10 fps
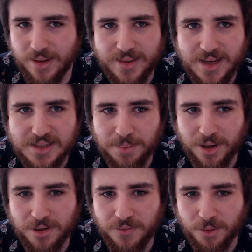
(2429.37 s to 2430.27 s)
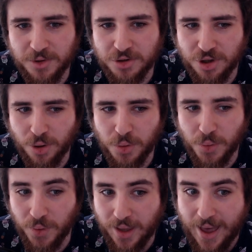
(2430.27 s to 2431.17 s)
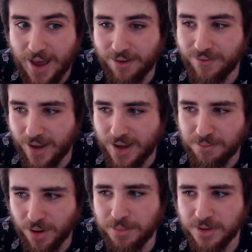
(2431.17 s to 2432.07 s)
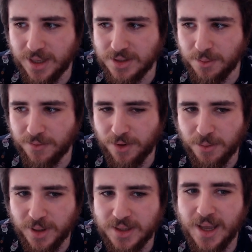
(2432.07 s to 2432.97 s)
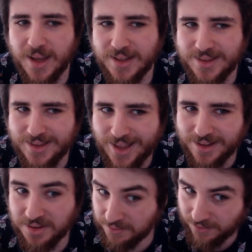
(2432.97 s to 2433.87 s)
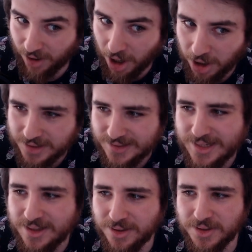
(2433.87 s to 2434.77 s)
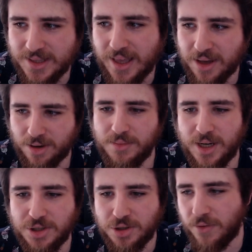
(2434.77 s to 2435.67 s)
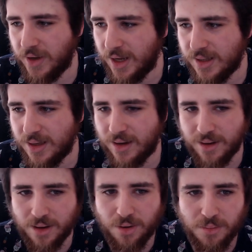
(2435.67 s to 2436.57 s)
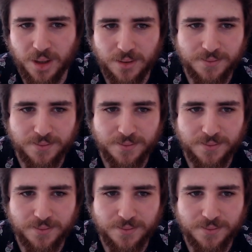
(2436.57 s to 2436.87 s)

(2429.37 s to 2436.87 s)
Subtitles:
days apart from the joke, we have a proper desktop environment that honestly looks like a combination of KDE and GNOME.